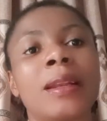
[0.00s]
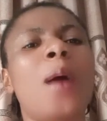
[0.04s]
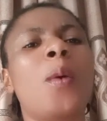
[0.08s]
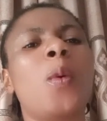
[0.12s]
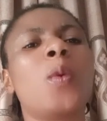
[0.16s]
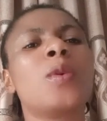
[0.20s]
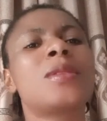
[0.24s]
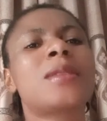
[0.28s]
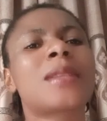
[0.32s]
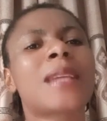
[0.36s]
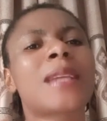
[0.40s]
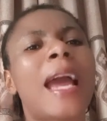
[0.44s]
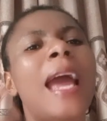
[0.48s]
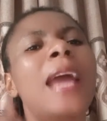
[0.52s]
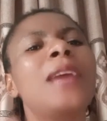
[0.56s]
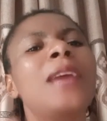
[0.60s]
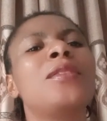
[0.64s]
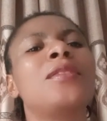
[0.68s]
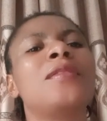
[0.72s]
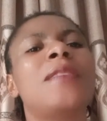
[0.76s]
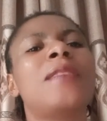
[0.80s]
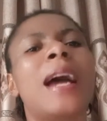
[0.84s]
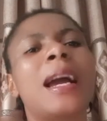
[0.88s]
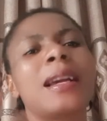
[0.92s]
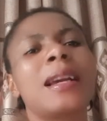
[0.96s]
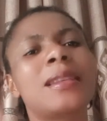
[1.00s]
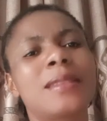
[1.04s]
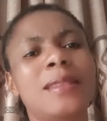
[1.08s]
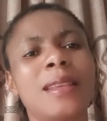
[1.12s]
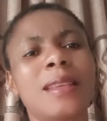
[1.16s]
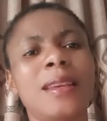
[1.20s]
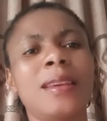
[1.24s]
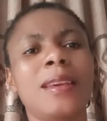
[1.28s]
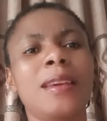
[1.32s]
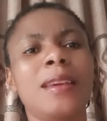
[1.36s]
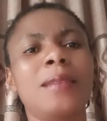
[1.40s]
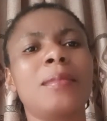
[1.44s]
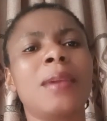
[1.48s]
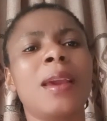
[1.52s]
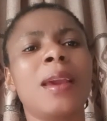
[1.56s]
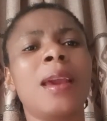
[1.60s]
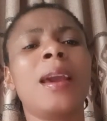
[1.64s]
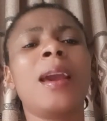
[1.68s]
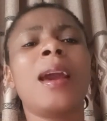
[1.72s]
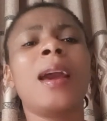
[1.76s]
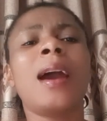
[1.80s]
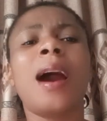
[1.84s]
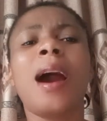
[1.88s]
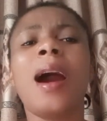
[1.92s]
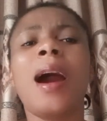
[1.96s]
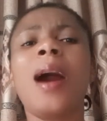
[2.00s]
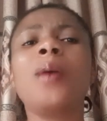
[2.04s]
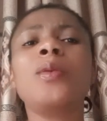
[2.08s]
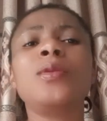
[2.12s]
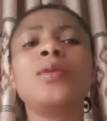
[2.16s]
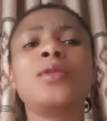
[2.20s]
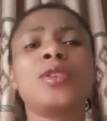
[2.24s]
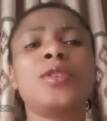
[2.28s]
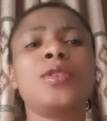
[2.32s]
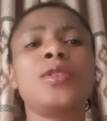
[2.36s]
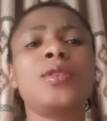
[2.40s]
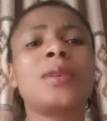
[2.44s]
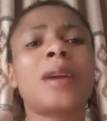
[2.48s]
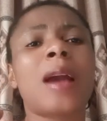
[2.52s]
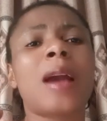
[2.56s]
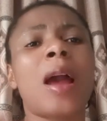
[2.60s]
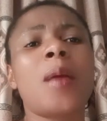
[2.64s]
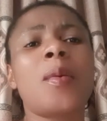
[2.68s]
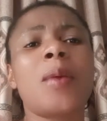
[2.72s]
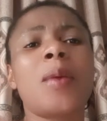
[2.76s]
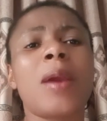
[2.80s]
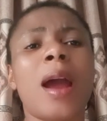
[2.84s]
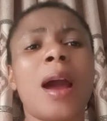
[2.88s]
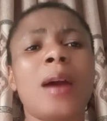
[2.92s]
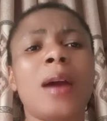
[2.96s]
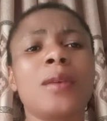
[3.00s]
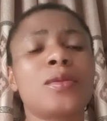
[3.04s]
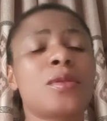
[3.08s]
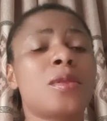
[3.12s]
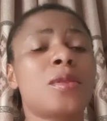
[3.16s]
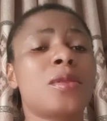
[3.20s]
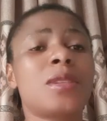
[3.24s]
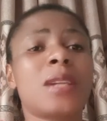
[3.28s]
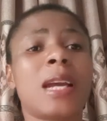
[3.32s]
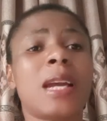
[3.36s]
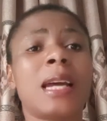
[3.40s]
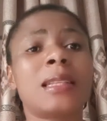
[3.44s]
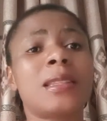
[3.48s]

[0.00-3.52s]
I was kind of asking him, how do you carry out such